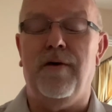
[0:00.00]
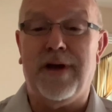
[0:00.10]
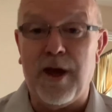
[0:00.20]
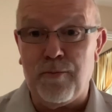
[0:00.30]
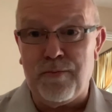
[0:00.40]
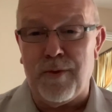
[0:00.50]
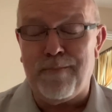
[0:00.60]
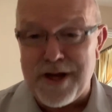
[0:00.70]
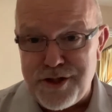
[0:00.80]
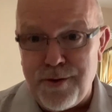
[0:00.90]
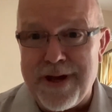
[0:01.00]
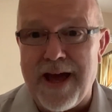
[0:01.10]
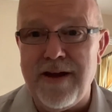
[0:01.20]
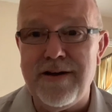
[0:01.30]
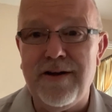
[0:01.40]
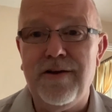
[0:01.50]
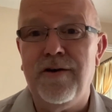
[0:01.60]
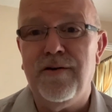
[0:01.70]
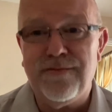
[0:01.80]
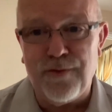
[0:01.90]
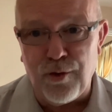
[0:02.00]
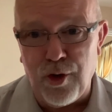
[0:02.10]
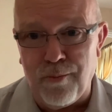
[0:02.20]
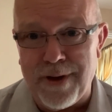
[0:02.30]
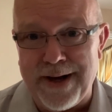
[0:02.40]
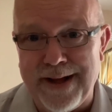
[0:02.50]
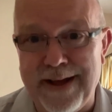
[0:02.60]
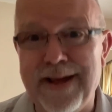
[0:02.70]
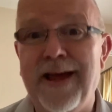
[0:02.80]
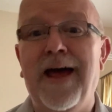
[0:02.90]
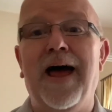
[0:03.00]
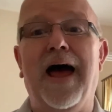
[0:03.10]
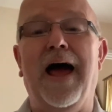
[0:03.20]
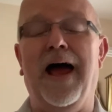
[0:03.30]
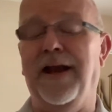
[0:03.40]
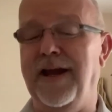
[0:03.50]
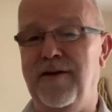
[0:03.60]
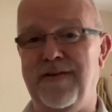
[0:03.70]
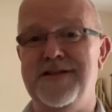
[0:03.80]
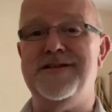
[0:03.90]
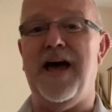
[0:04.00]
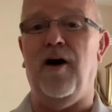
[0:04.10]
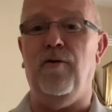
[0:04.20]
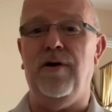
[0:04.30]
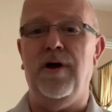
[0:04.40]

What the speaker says: get the best you can for your money, and if in doubt,